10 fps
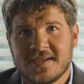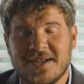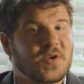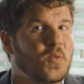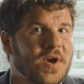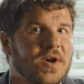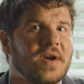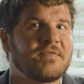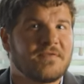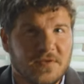Now, there were
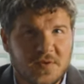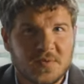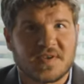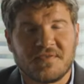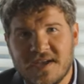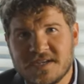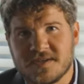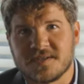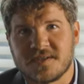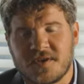a few
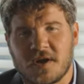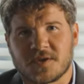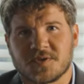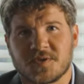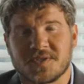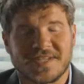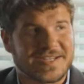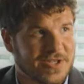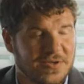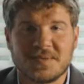defenders of cargo shorts,
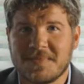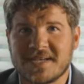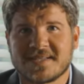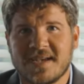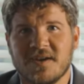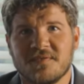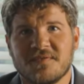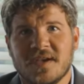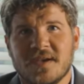including myself,